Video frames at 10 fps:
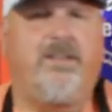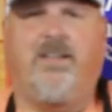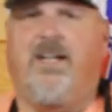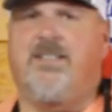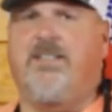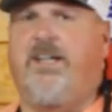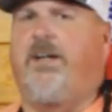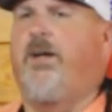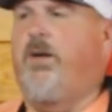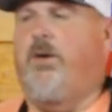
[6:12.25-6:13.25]
Like I
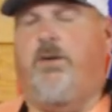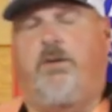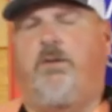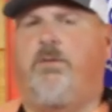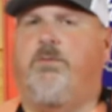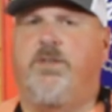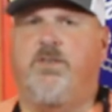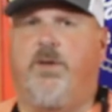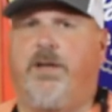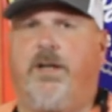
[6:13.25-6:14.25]
said, we
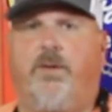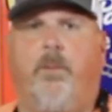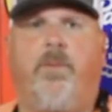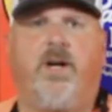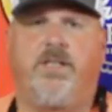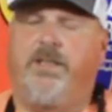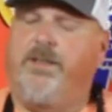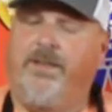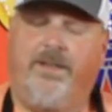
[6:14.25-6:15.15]
swung it on a budget.